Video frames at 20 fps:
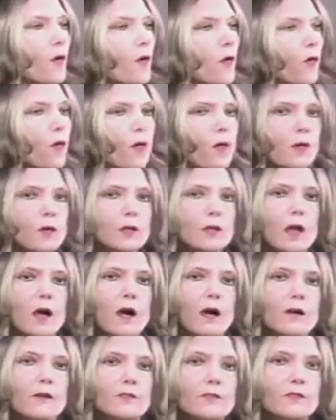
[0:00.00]
all
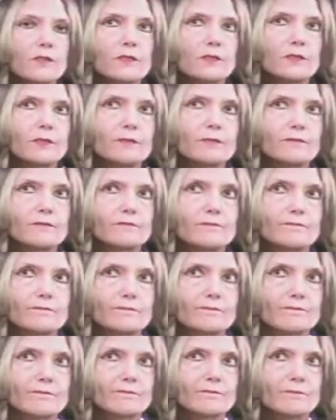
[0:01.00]
of
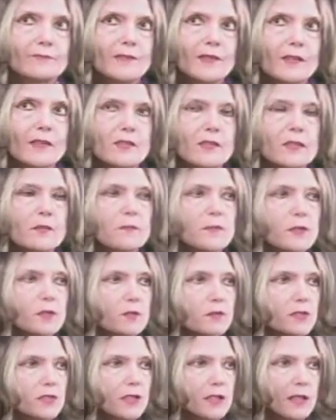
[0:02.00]
the
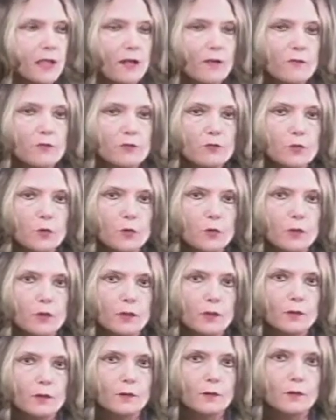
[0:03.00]
beauty of
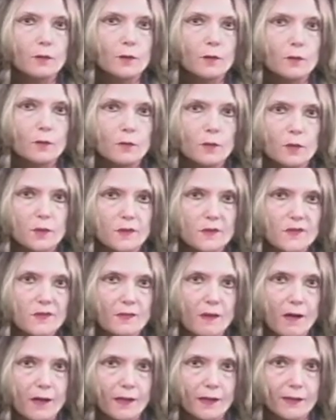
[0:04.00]
rural
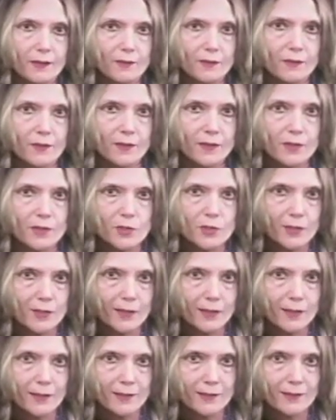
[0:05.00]
Woodstock and Phoenicia
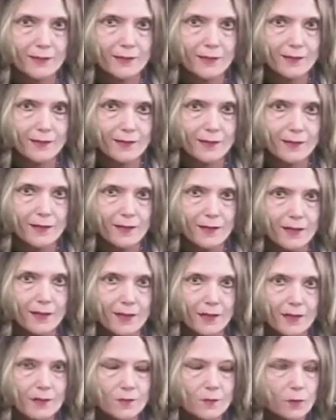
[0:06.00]
in it,
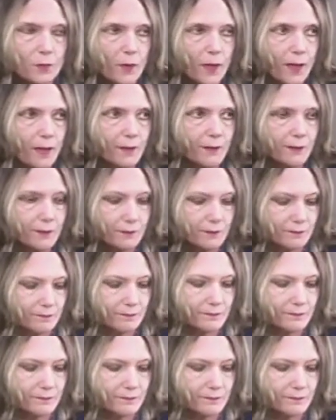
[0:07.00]
as well